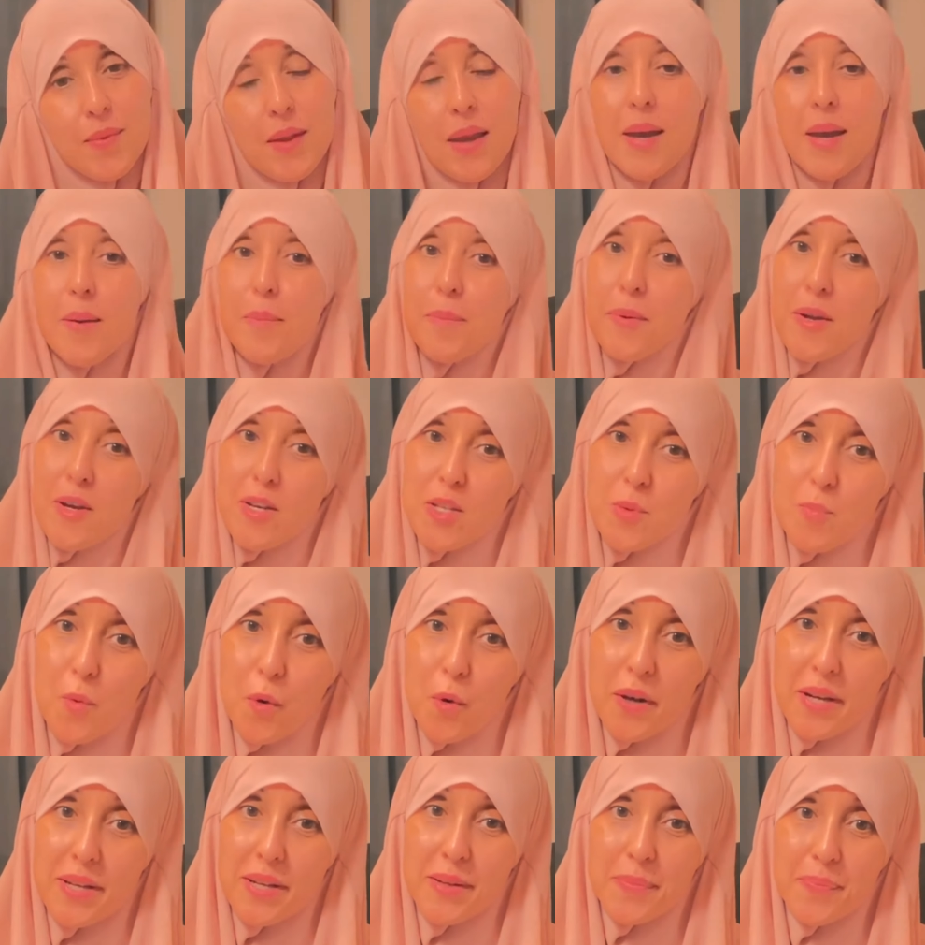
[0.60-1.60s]
Piers
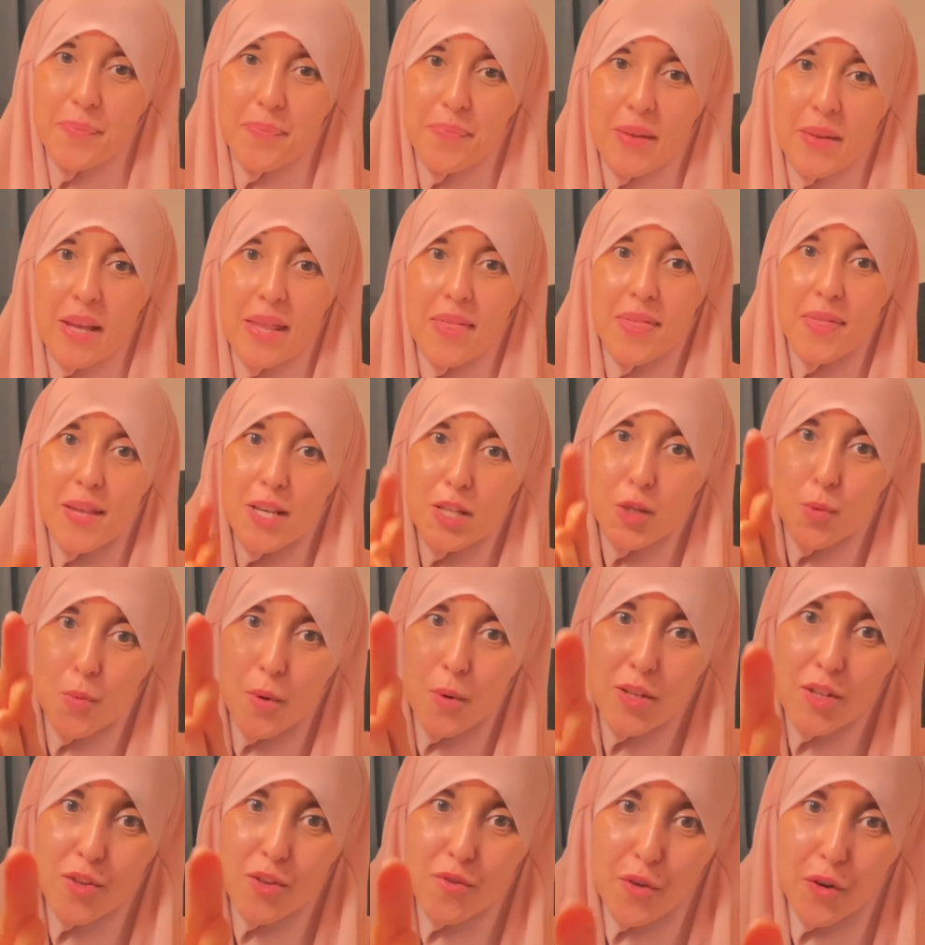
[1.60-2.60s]
Morgan, this one's
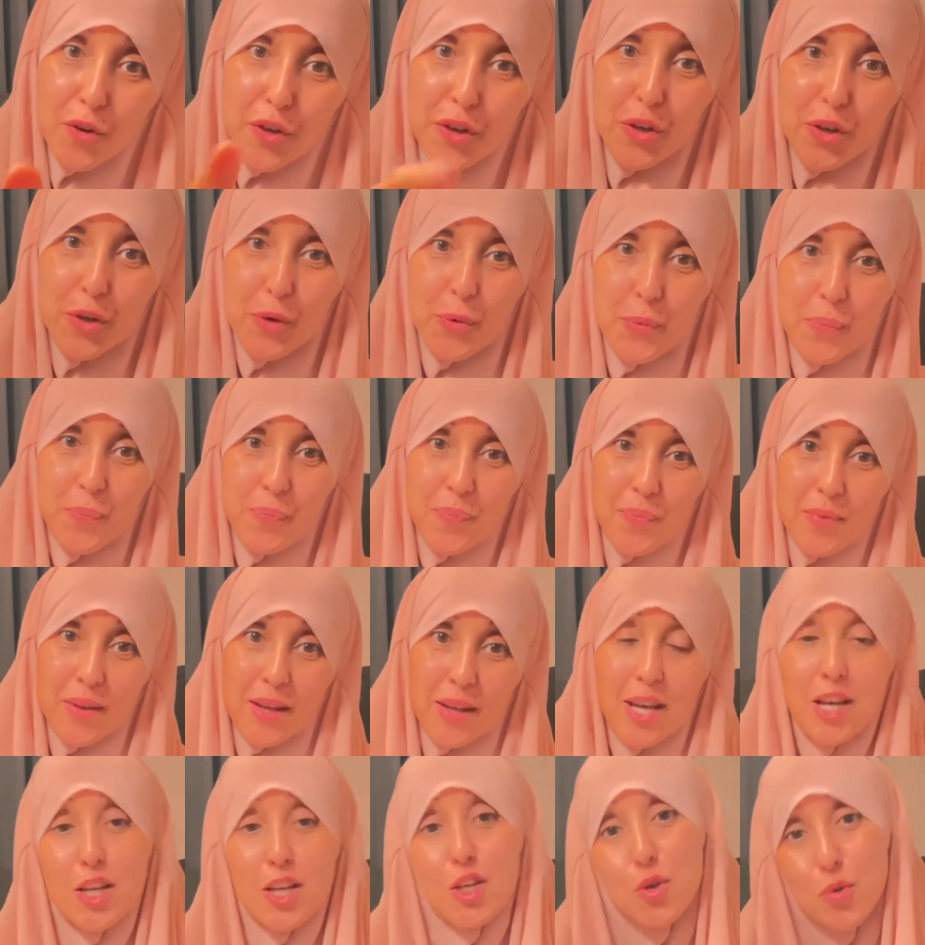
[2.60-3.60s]
for you.
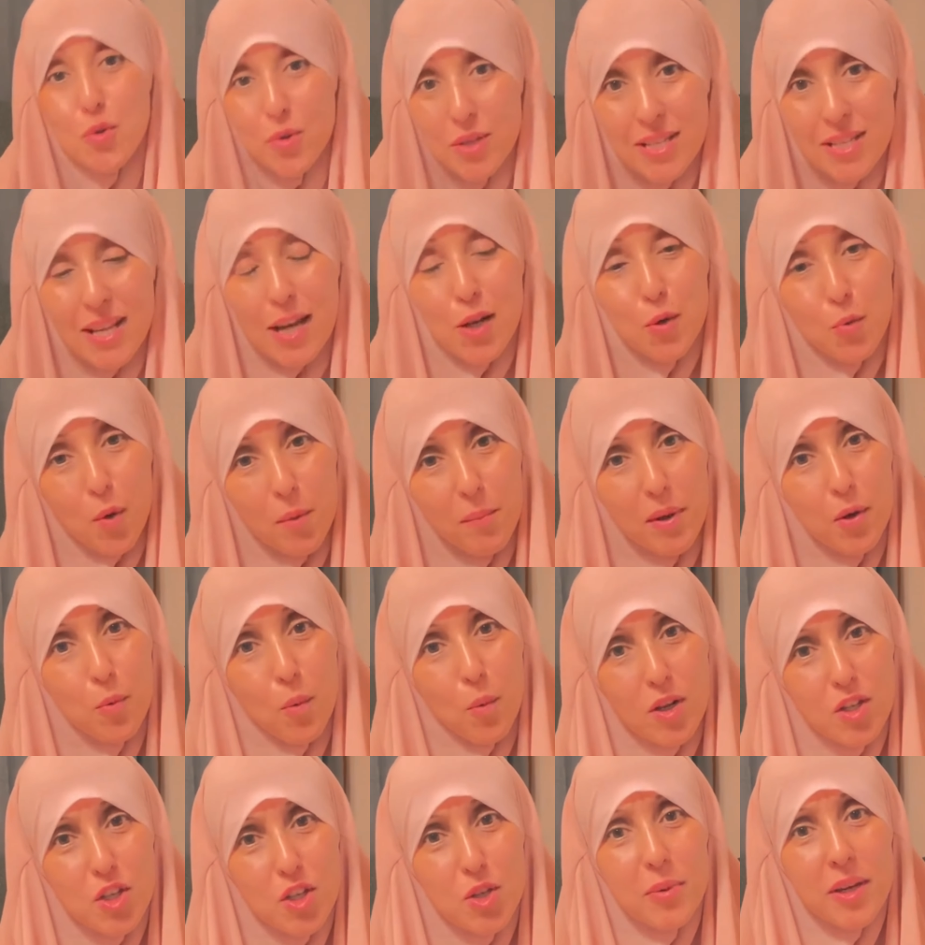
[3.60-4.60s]
You said women want to
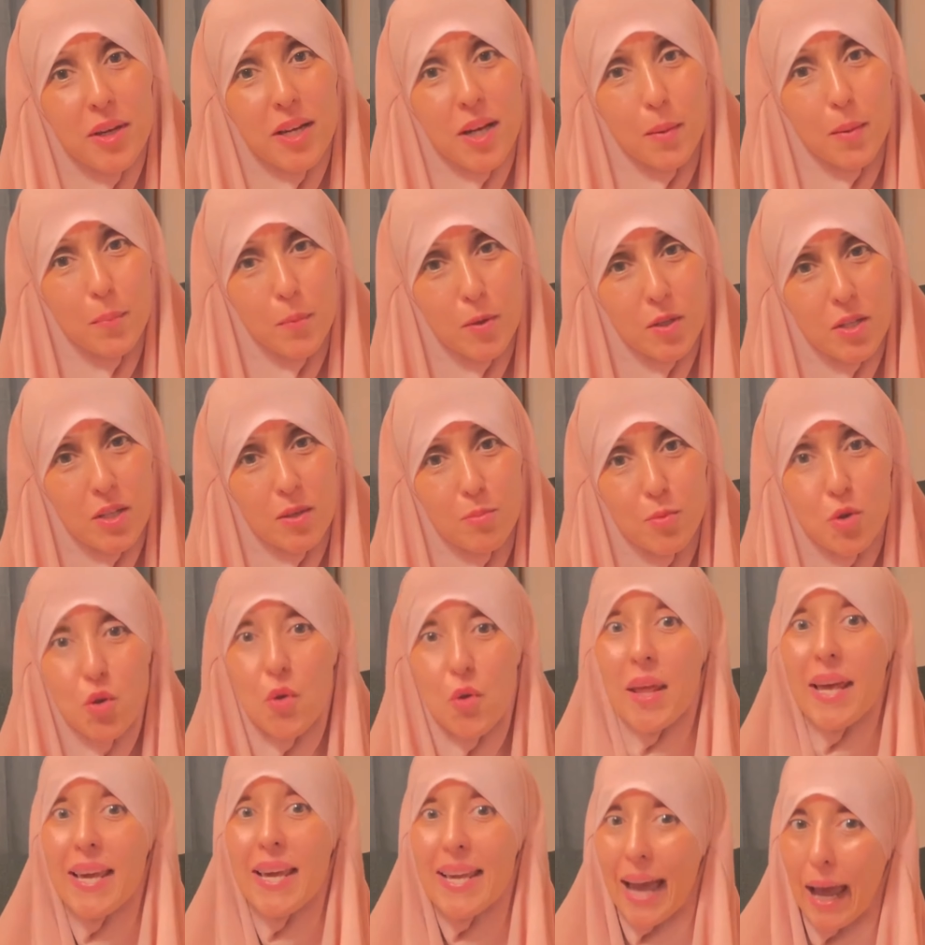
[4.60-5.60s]
become Muslim so they
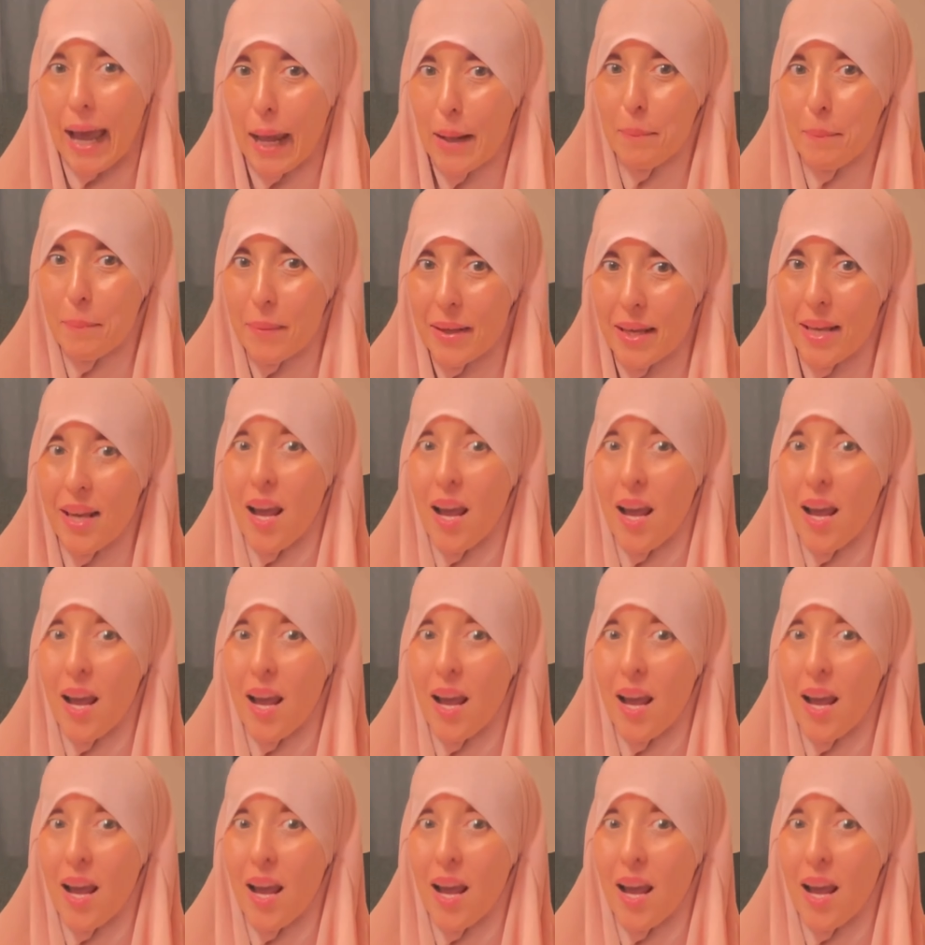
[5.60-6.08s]
can't be